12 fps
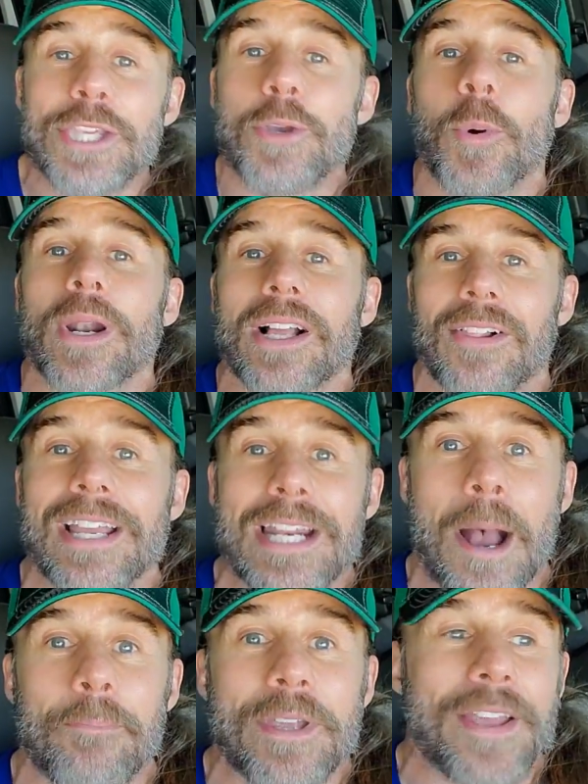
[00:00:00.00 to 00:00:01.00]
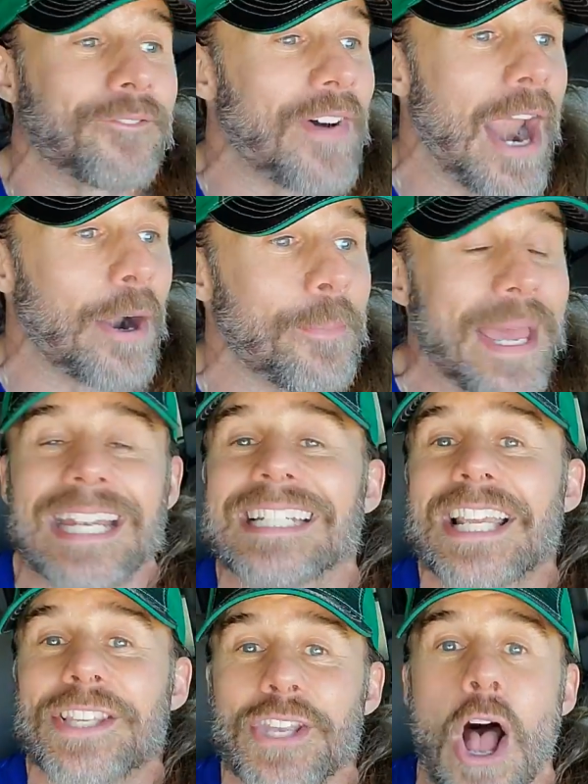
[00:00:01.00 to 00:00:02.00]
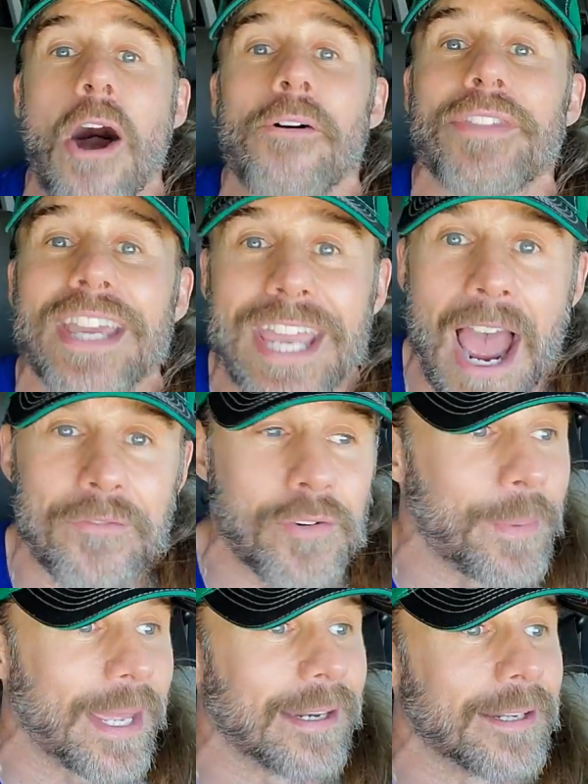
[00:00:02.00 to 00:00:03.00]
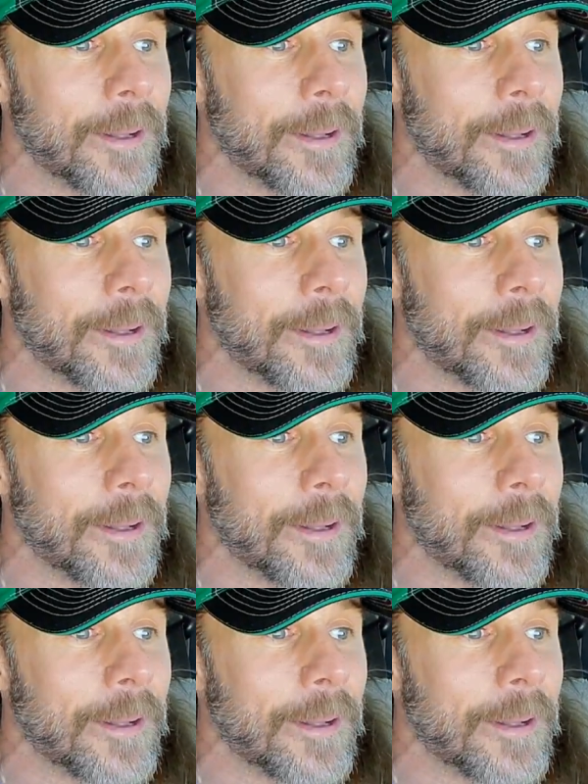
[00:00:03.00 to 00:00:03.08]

you want to clean up the environment? Dissolve the government.